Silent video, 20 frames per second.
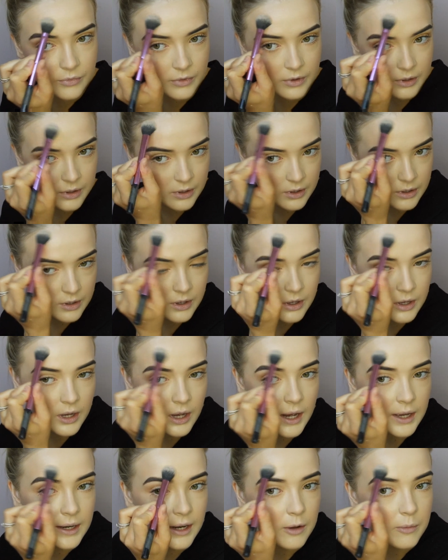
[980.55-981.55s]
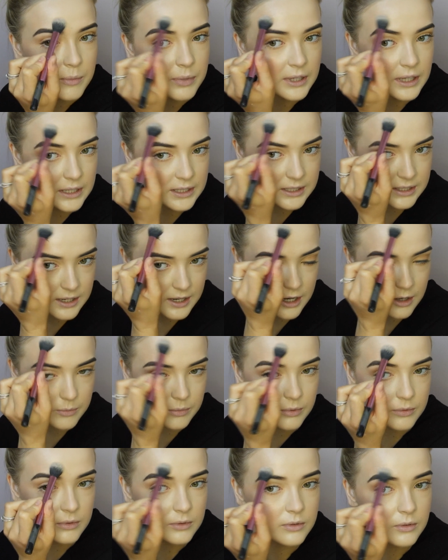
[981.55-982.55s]
a bit, and I blend it
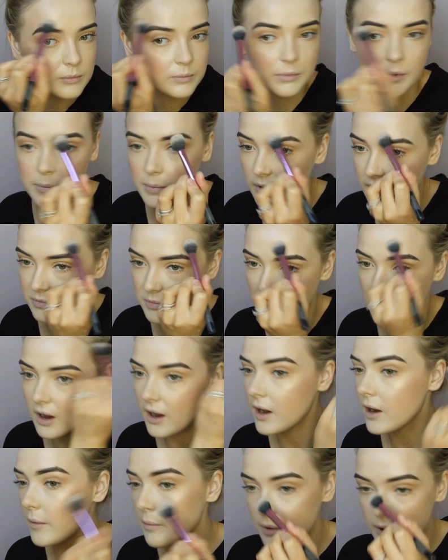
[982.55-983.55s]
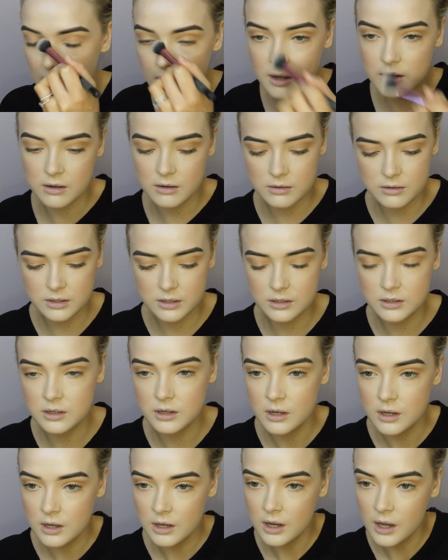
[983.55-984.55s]
up above my
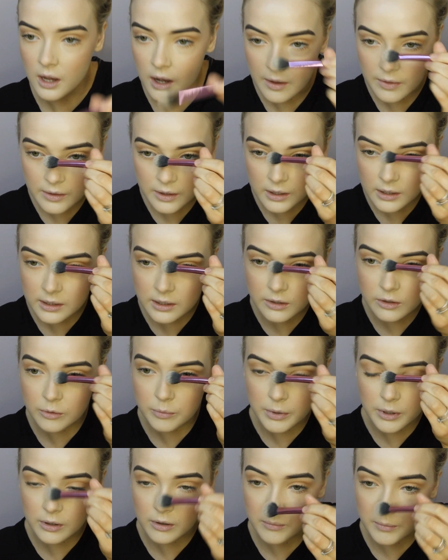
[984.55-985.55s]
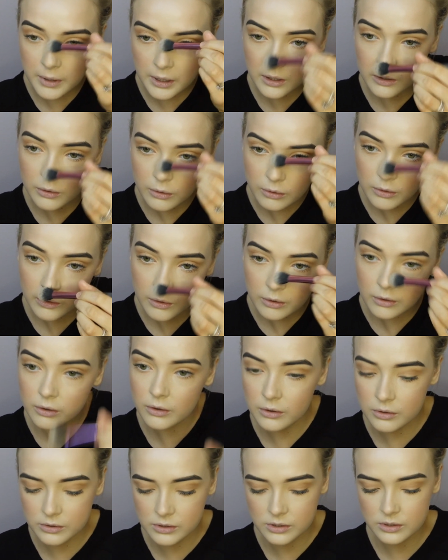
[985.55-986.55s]
eyebrows and then a little bit on my
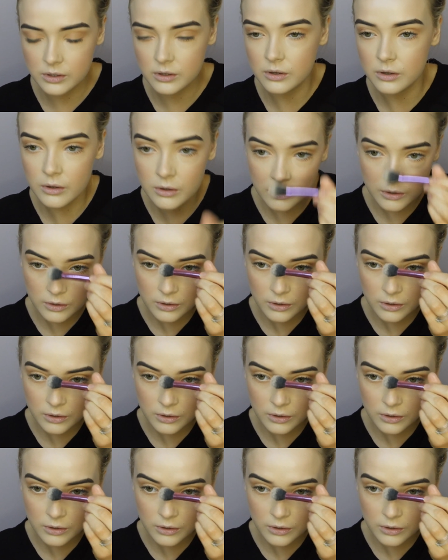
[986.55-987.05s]
nose.